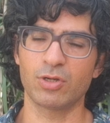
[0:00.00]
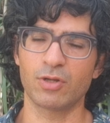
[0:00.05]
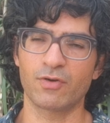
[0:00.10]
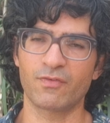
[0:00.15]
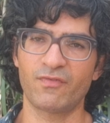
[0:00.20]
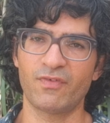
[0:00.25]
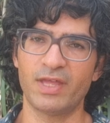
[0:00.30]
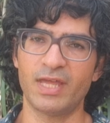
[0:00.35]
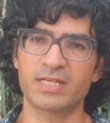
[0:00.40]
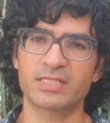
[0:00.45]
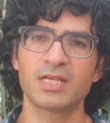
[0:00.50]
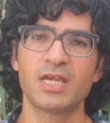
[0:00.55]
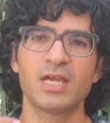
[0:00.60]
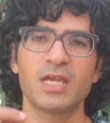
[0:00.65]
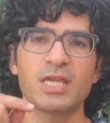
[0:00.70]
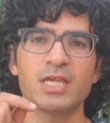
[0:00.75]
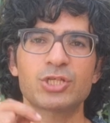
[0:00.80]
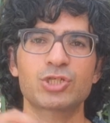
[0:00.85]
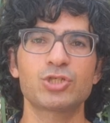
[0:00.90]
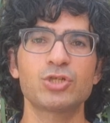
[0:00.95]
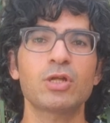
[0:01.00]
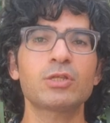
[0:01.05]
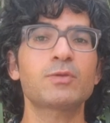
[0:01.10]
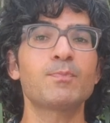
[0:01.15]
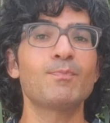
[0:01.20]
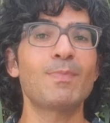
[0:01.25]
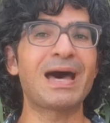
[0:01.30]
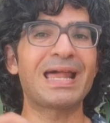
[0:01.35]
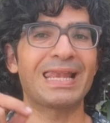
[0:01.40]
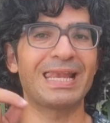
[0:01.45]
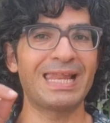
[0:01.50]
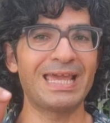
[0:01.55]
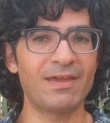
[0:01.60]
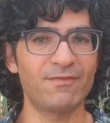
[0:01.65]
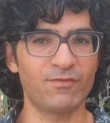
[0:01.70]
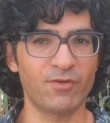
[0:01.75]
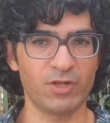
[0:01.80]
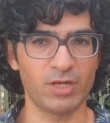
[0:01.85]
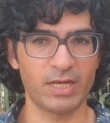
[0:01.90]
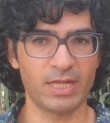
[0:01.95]
Orpheus is not
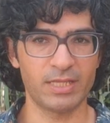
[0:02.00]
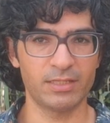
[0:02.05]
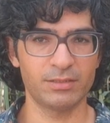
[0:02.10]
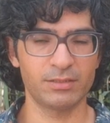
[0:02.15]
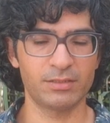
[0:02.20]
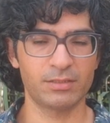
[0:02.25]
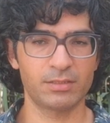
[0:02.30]
malevolent.